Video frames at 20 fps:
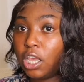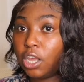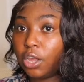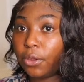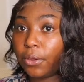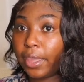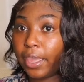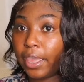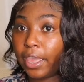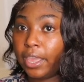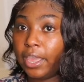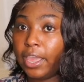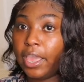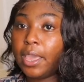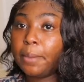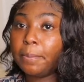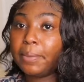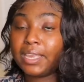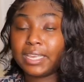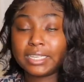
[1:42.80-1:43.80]
Okay,
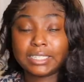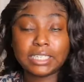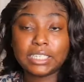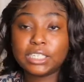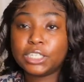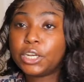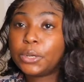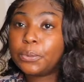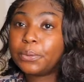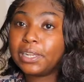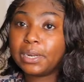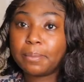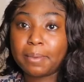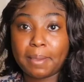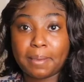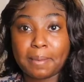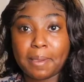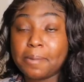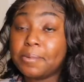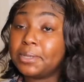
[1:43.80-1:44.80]
because this year we're gonna
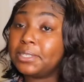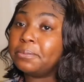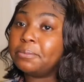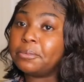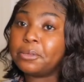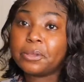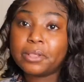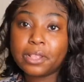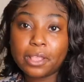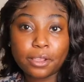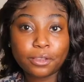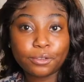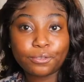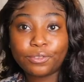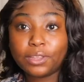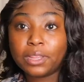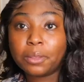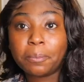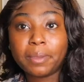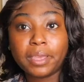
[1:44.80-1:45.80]
pop out with some new clothes,
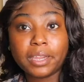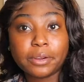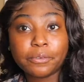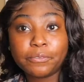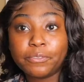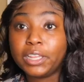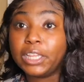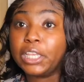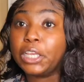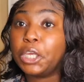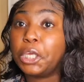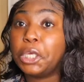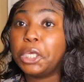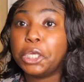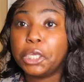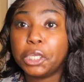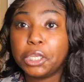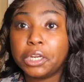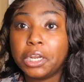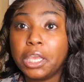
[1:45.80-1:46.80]
feeling better, feeling
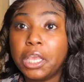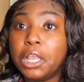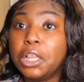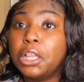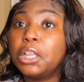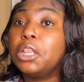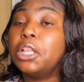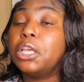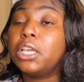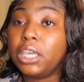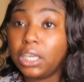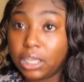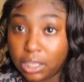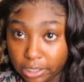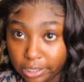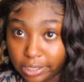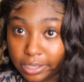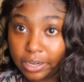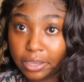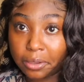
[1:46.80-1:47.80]
good, looking good.